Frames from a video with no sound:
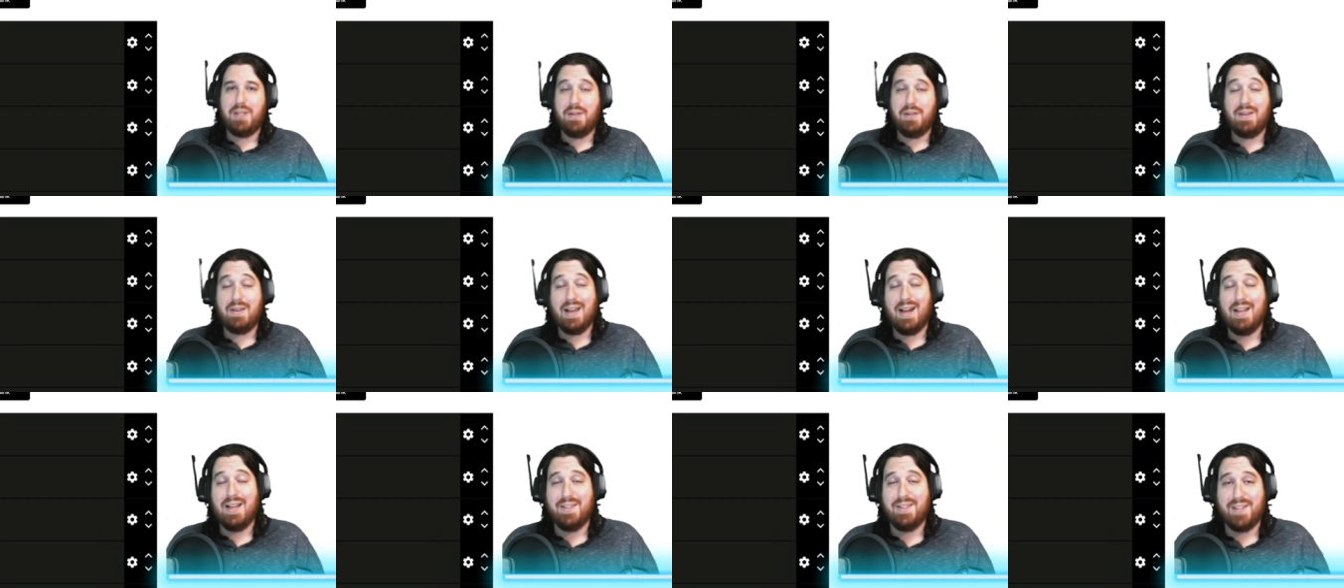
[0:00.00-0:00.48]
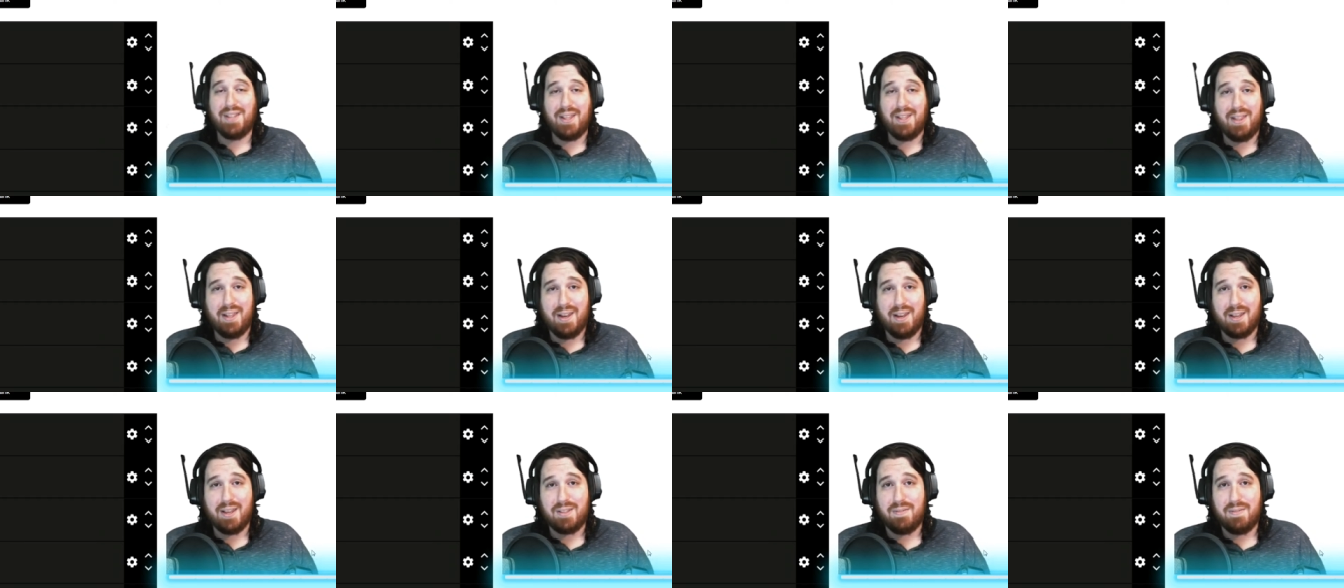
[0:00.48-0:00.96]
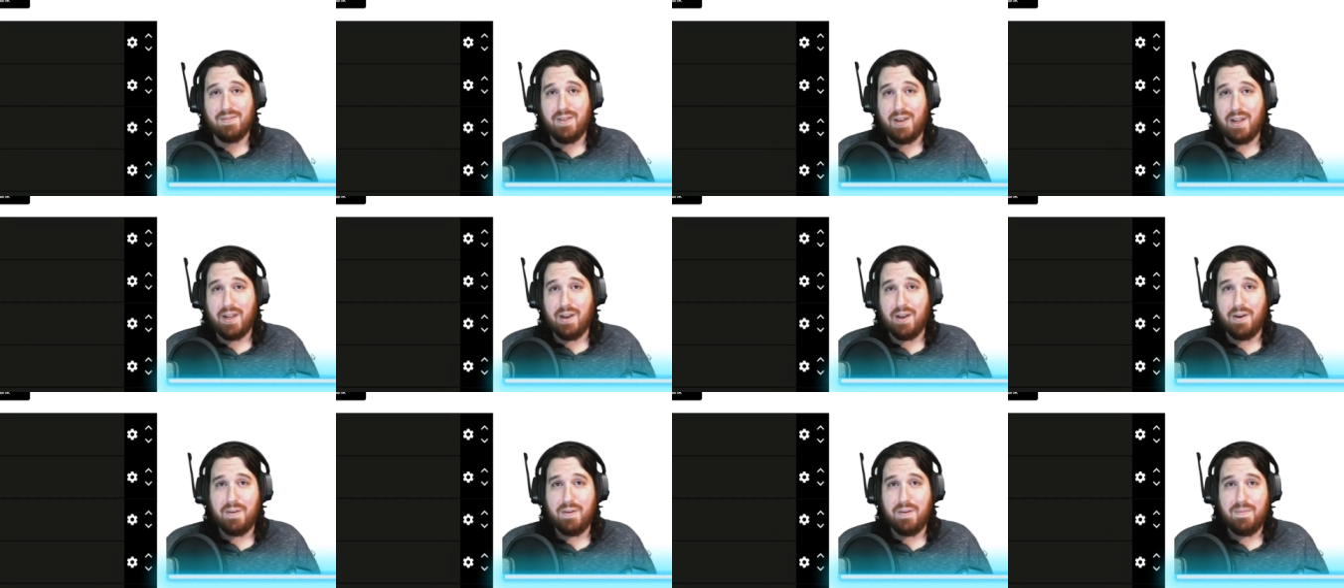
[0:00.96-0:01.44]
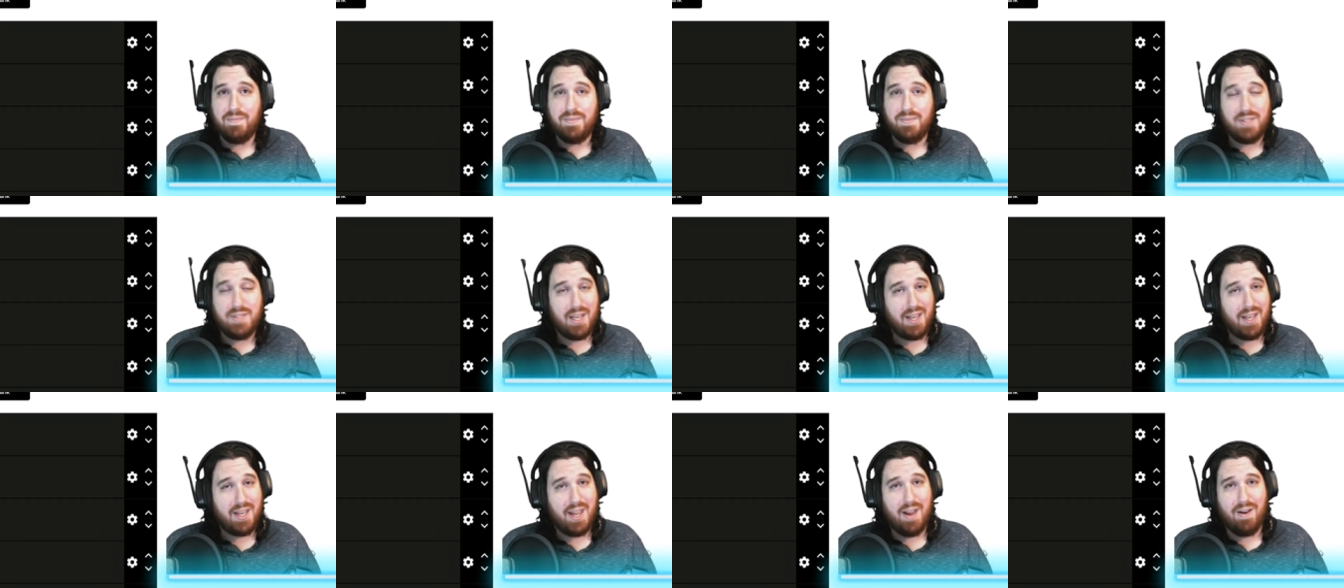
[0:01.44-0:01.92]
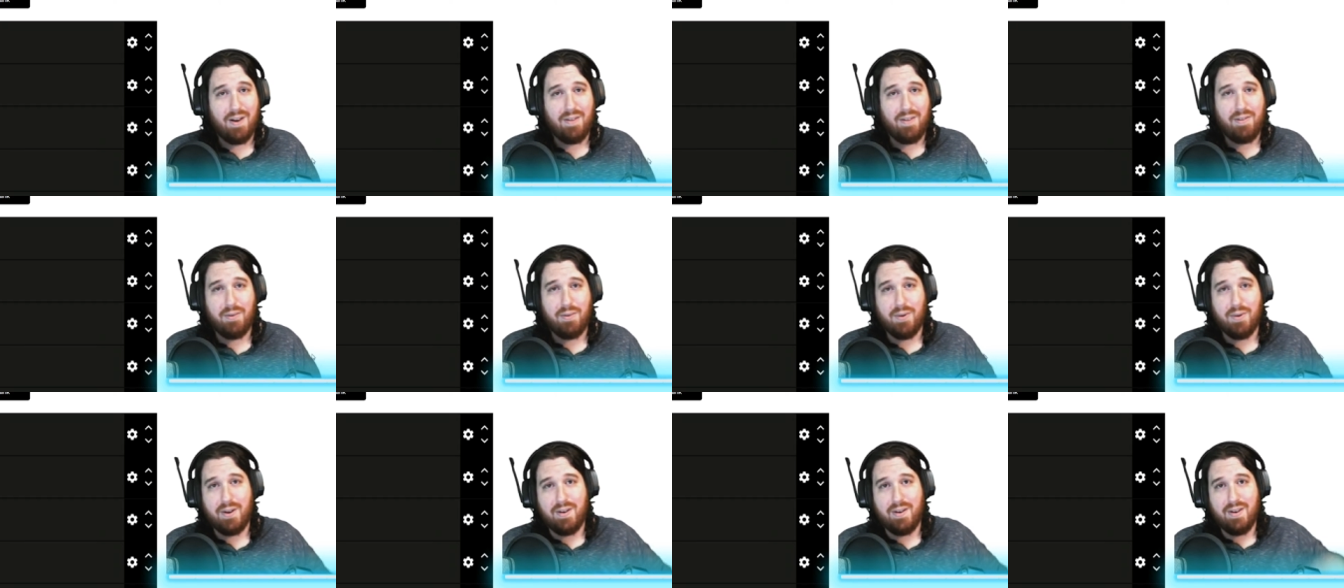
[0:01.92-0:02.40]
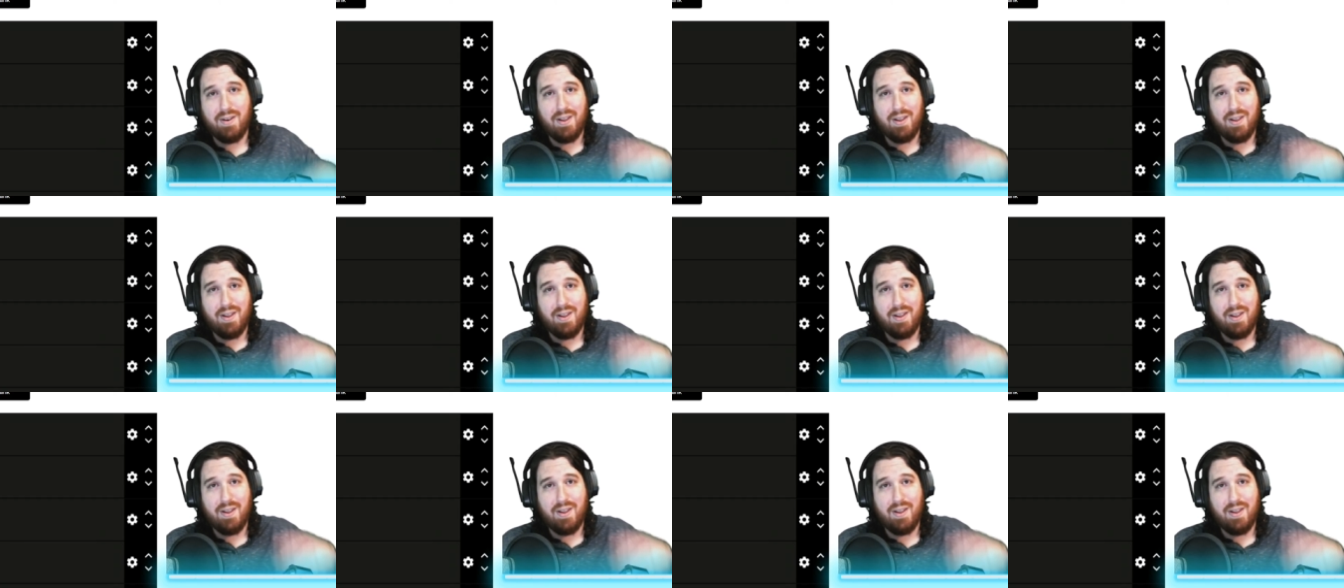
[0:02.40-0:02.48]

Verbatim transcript: you guys in the next video. Take care, everyone.